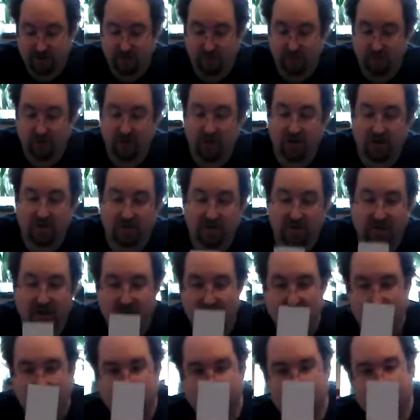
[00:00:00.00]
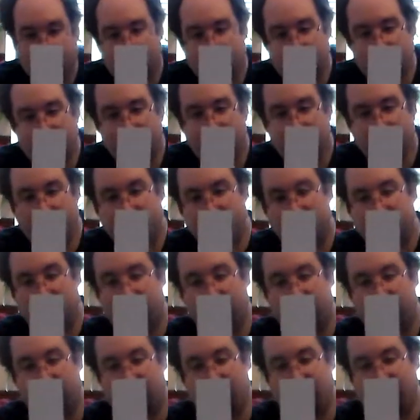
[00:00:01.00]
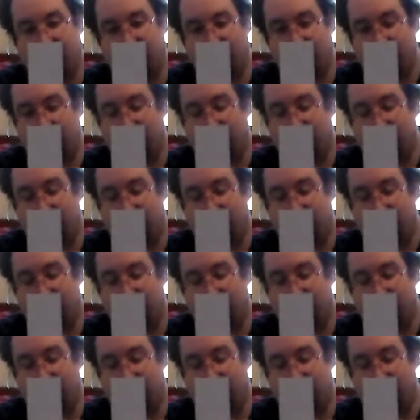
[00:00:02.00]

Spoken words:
Brawlhalla, which is